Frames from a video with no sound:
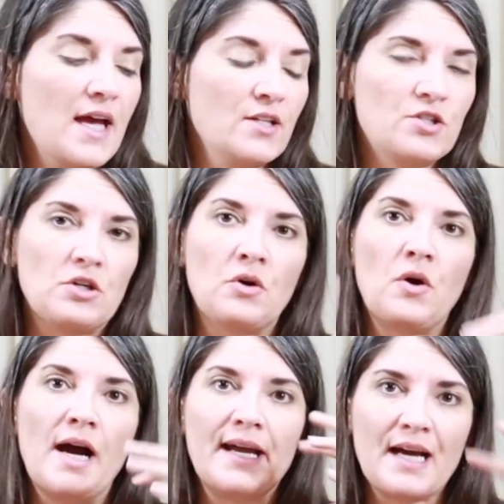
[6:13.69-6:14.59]
And
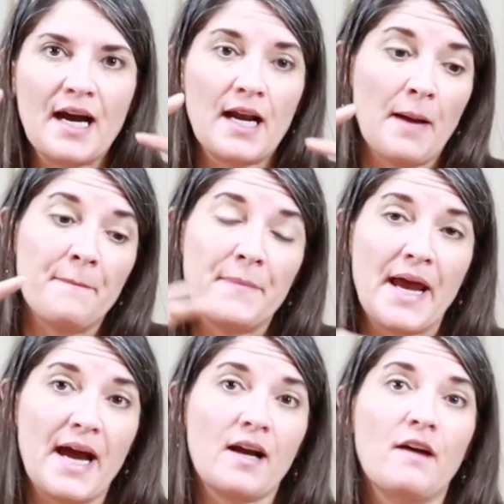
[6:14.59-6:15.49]
so I got a
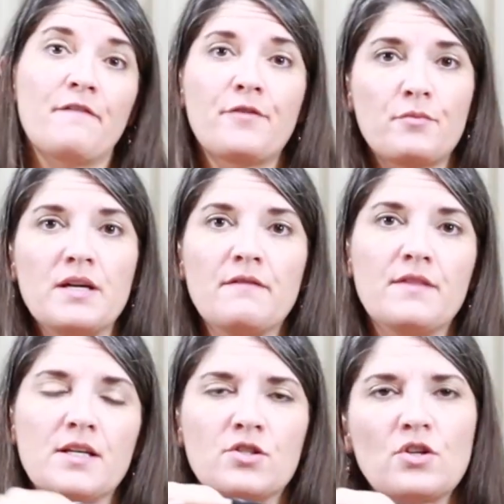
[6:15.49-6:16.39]
pack of 3 of these.